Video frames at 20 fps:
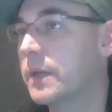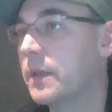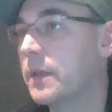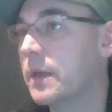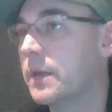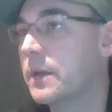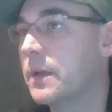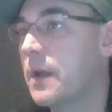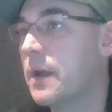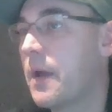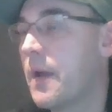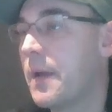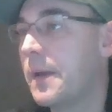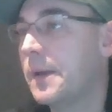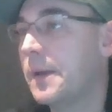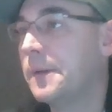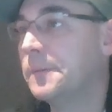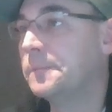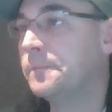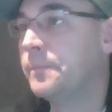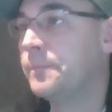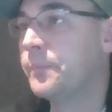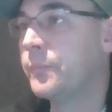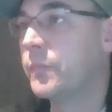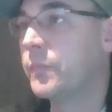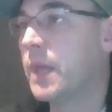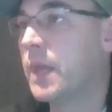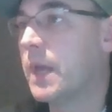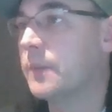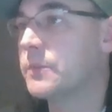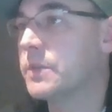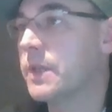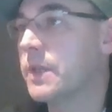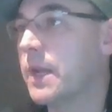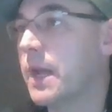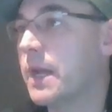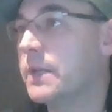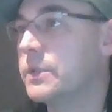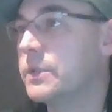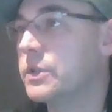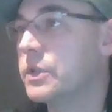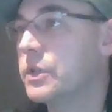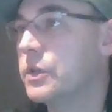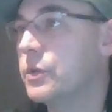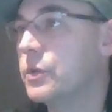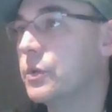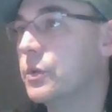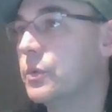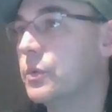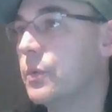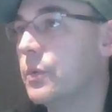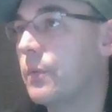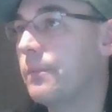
that, capture that HQ.